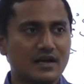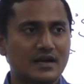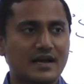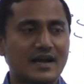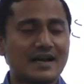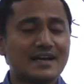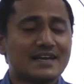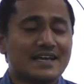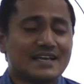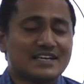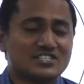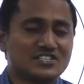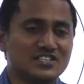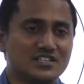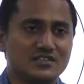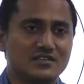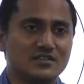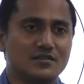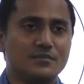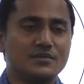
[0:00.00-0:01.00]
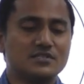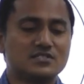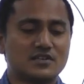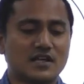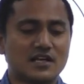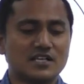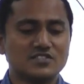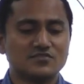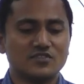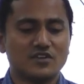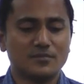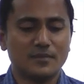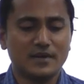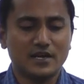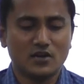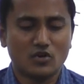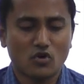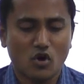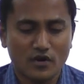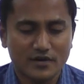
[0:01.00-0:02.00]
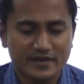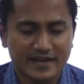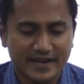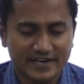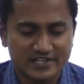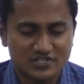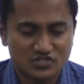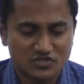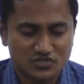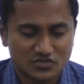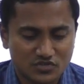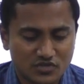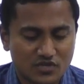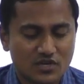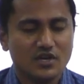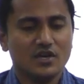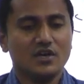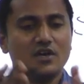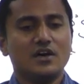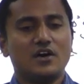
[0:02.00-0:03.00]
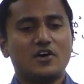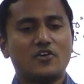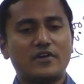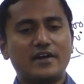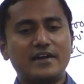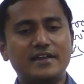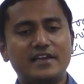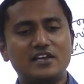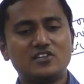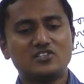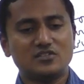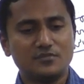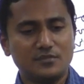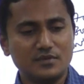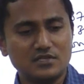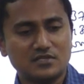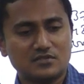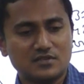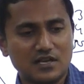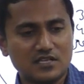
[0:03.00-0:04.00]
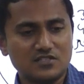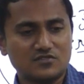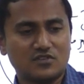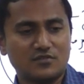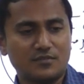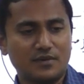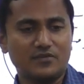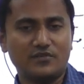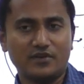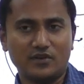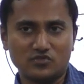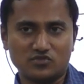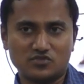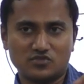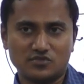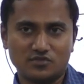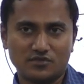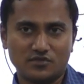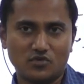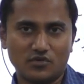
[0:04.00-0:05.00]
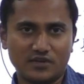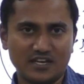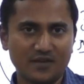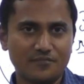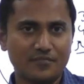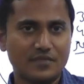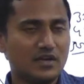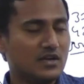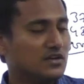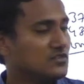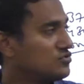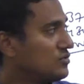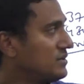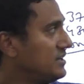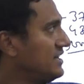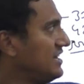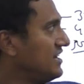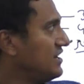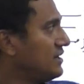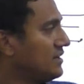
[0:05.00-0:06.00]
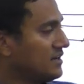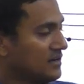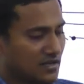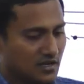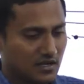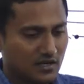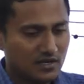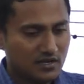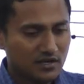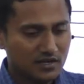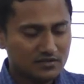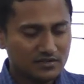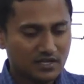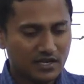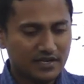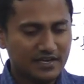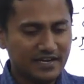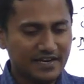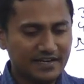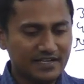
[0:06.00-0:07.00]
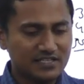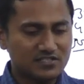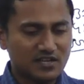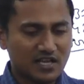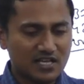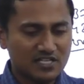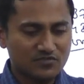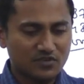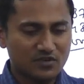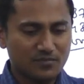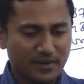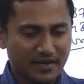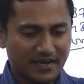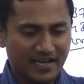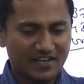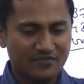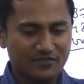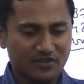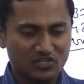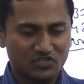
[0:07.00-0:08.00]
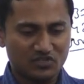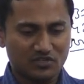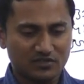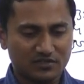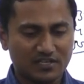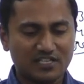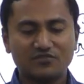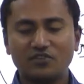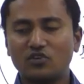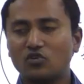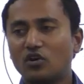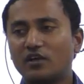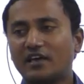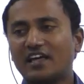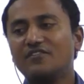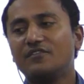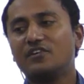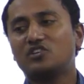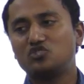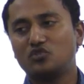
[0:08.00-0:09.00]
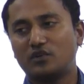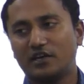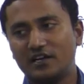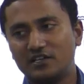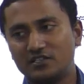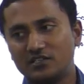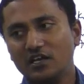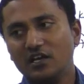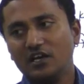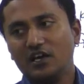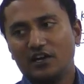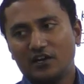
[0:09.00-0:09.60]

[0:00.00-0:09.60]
Conduction means transfer by contact. Radiation means transfer by waves. Okay. So here the heat is transferred by convection. That's why you call convective currents.